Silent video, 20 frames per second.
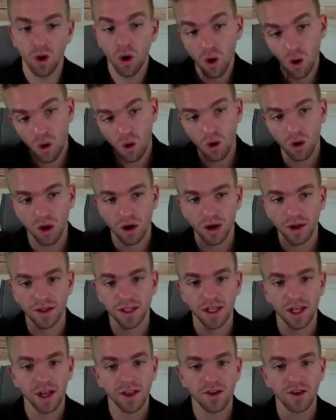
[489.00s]
Or
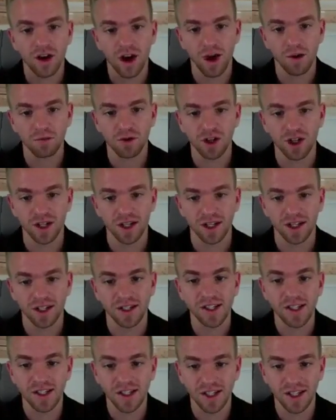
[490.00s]
the other option
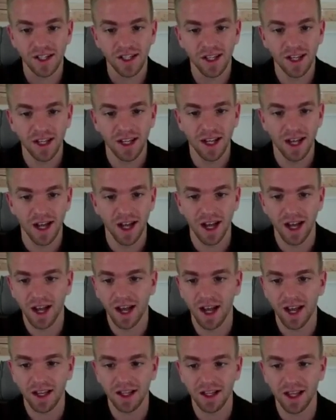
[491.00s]
is, I
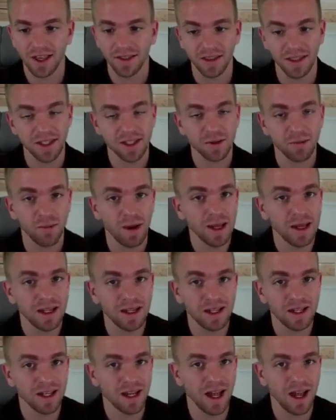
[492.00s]

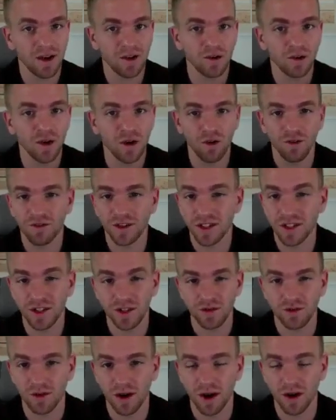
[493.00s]
don't know if this
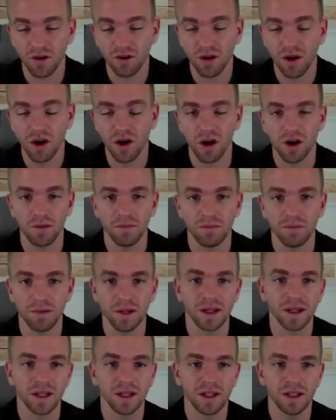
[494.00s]
is right or wrong,
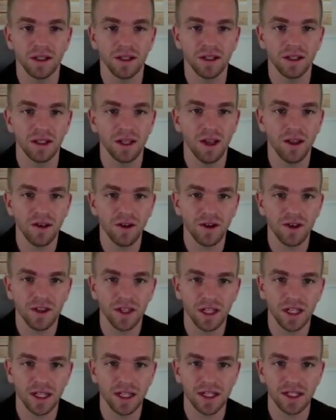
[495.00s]
but the other
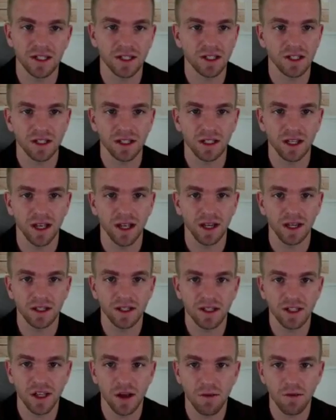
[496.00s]
thing is, like,
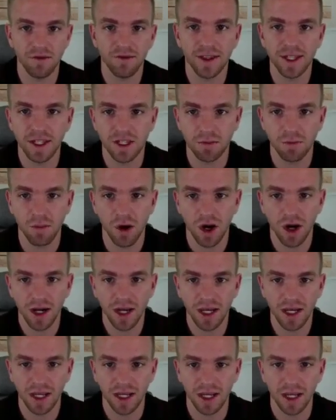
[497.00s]
some of this
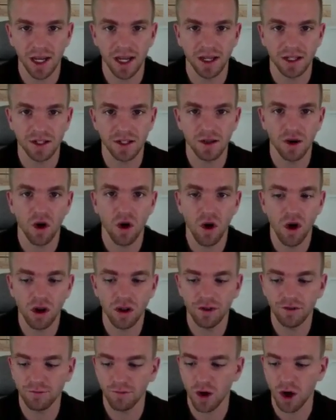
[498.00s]
marketing, guys,
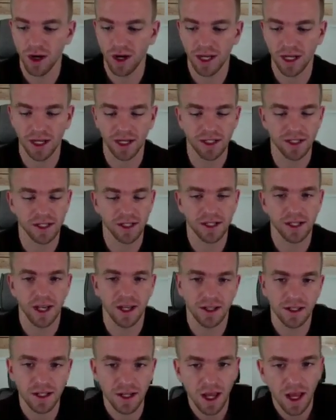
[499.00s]
all of marketing is a
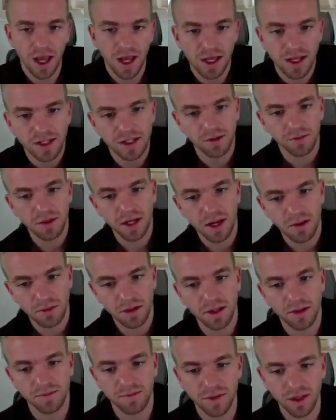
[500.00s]
test.
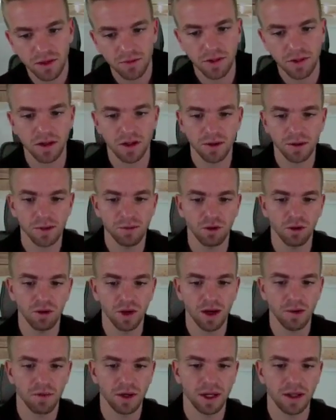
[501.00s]
Sometimes people
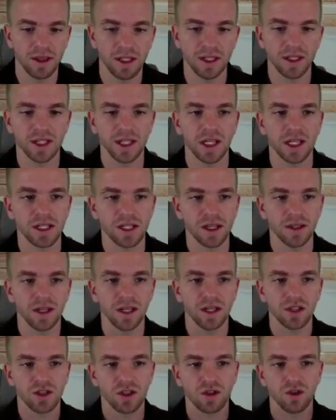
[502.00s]
come into these things and
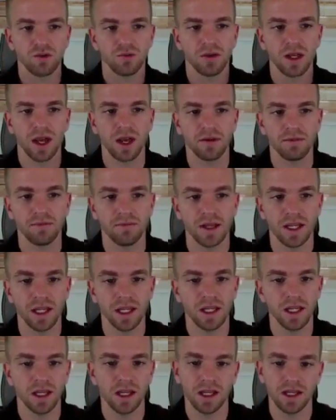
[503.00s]
they assume that
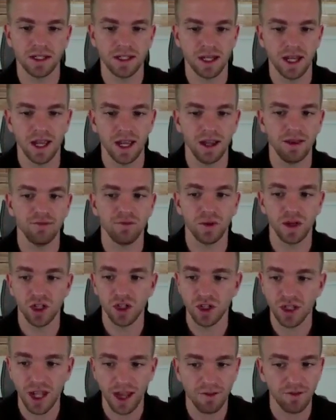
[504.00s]
me and Dave, we
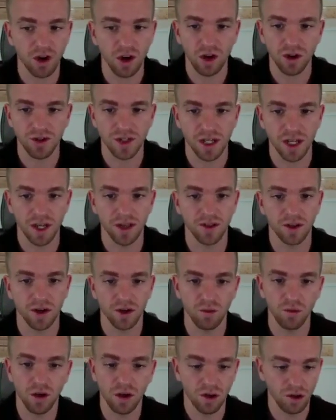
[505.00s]
just have it all together.
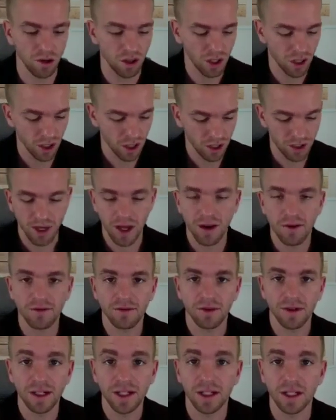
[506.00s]
Well, not
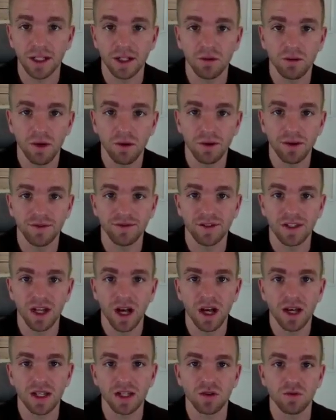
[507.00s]
really. What we've
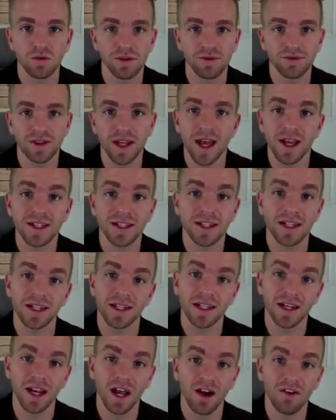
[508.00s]
done is we've tested
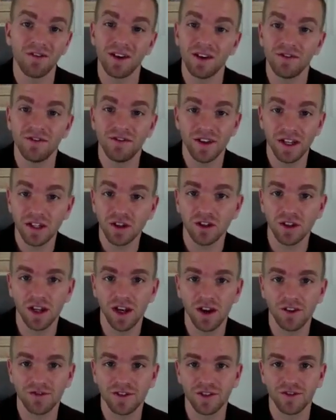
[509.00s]
enough and failed
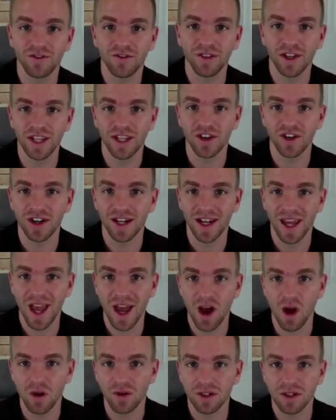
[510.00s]
enough to figure it
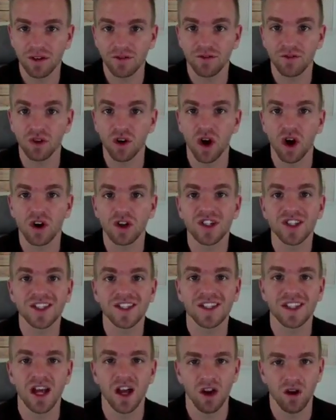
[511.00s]
out for
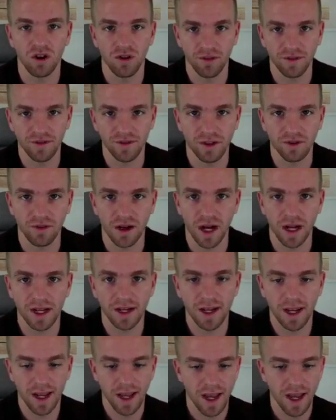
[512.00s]
ourselves, right?